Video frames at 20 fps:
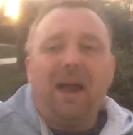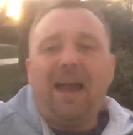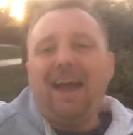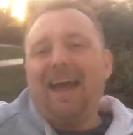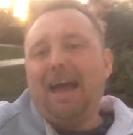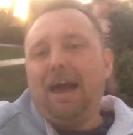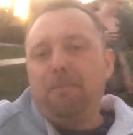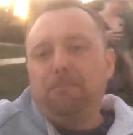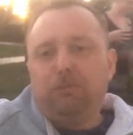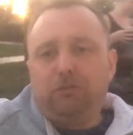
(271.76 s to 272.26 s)

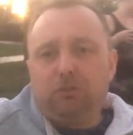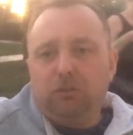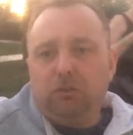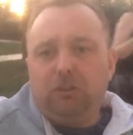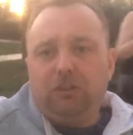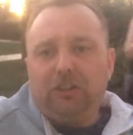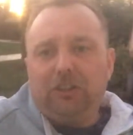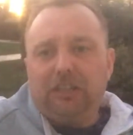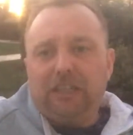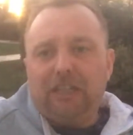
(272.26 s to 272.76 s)

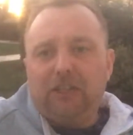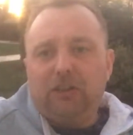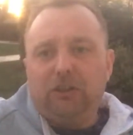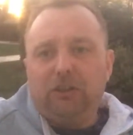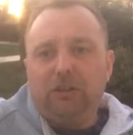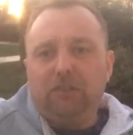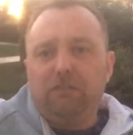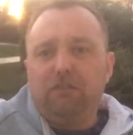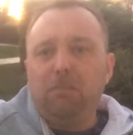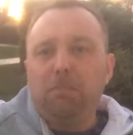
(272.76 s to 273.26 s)
Absolutely they
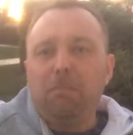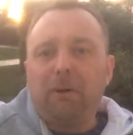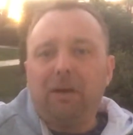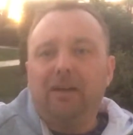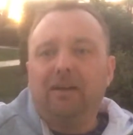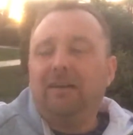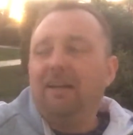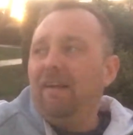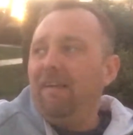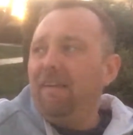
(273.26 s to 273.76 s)
could have,
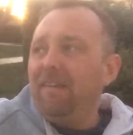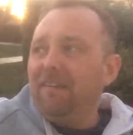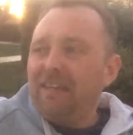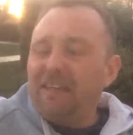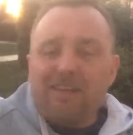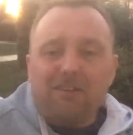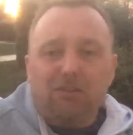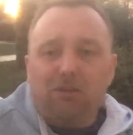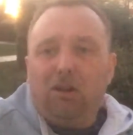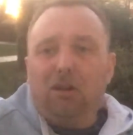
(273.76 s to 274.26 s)
but
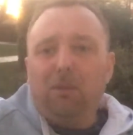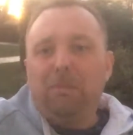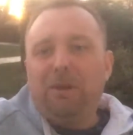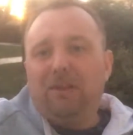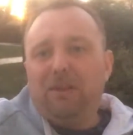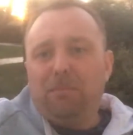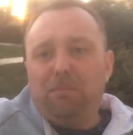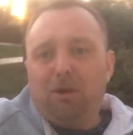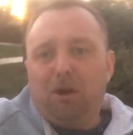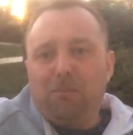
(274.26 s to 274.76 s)
it's all
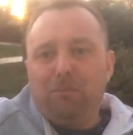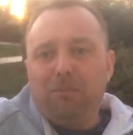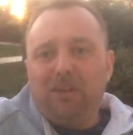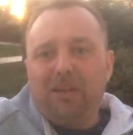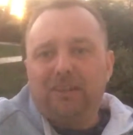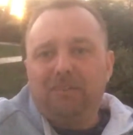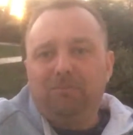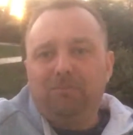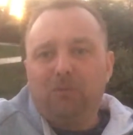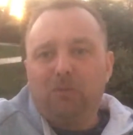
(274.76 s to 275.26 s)
about the bottom
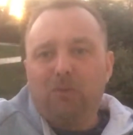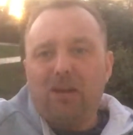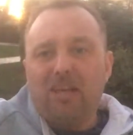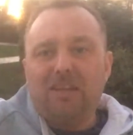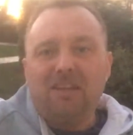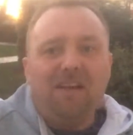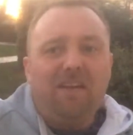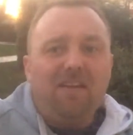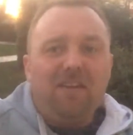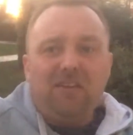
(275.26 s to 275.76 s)
line,
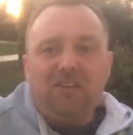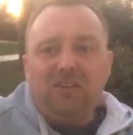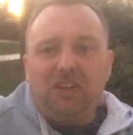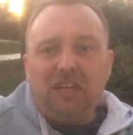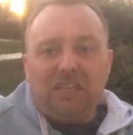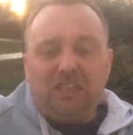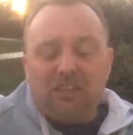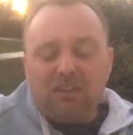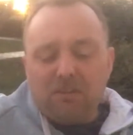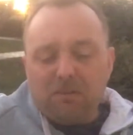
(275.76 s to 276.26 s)
right?
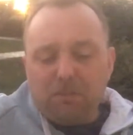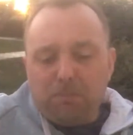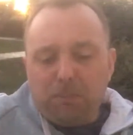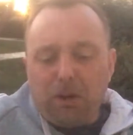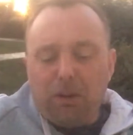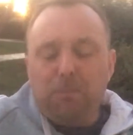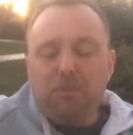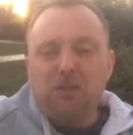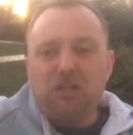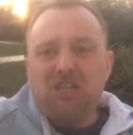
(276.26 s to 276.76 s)

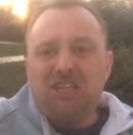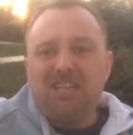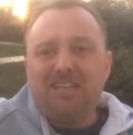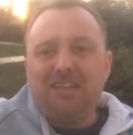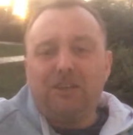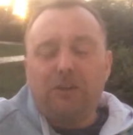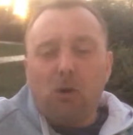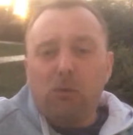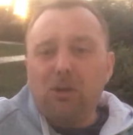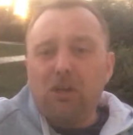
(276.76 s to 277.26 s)
PUBG
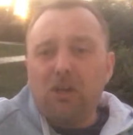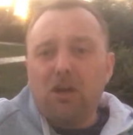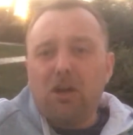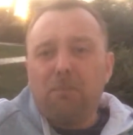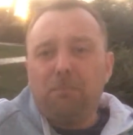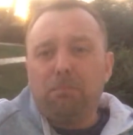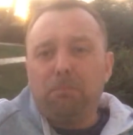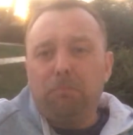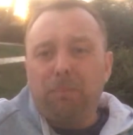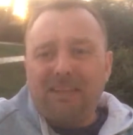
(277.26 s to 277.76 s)
had already
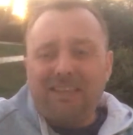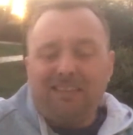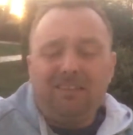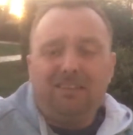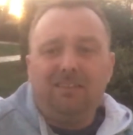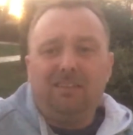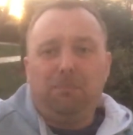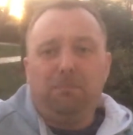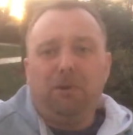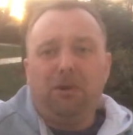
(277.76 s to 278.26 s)
got beaten
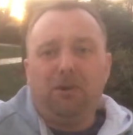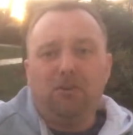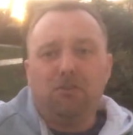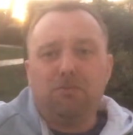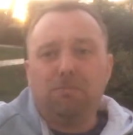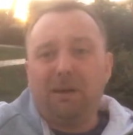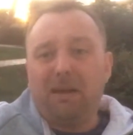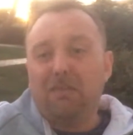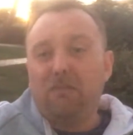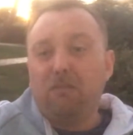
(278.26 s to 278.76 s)
to the
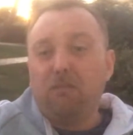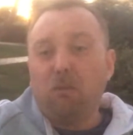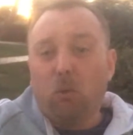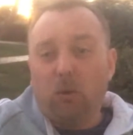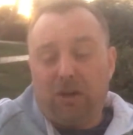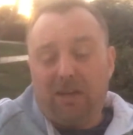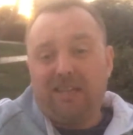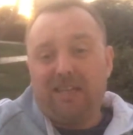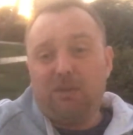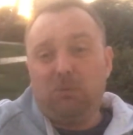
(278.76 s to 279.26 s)
punch by
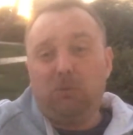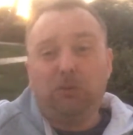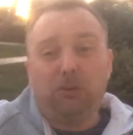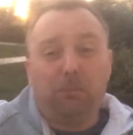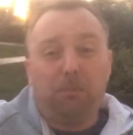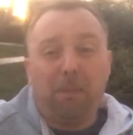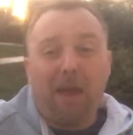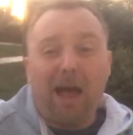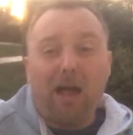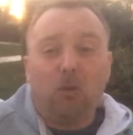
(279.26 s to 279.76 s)
Fortnite with
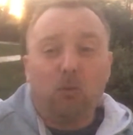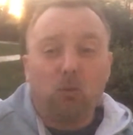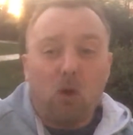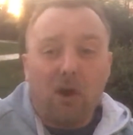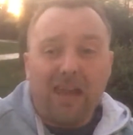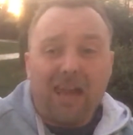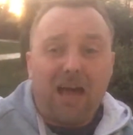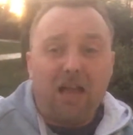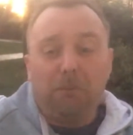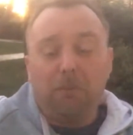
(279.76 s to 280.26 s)
their Battle
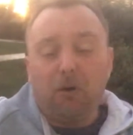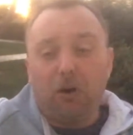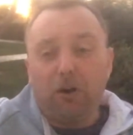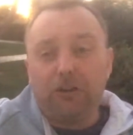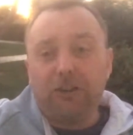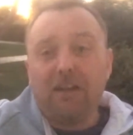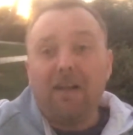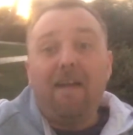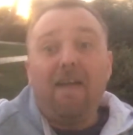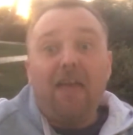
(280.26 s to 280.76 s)
Royale
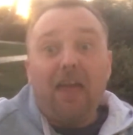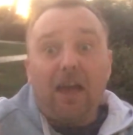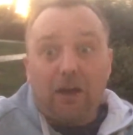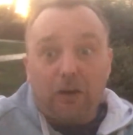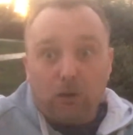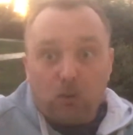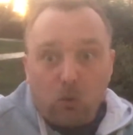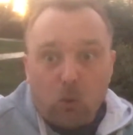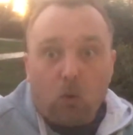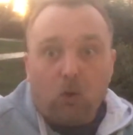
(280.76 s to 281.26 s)
mod,
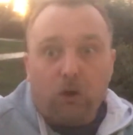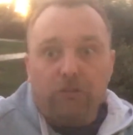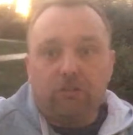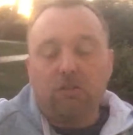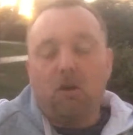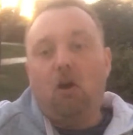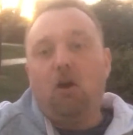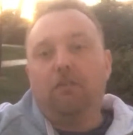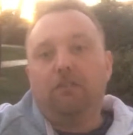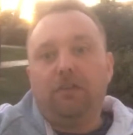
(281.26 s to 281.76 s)
and of
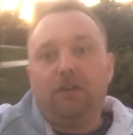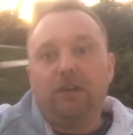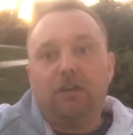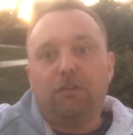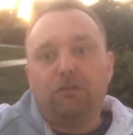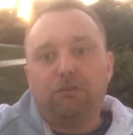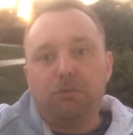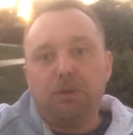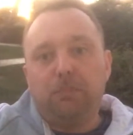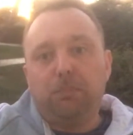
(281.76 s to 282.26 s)
course offering
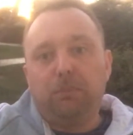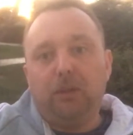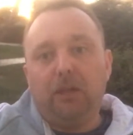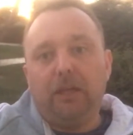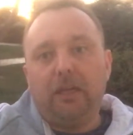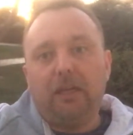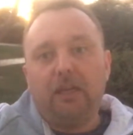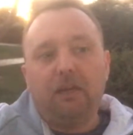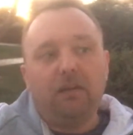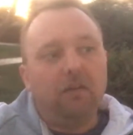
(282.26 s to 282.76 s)
it free to
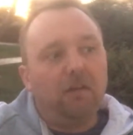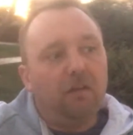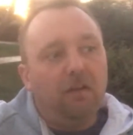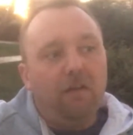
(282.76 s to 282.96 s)
play.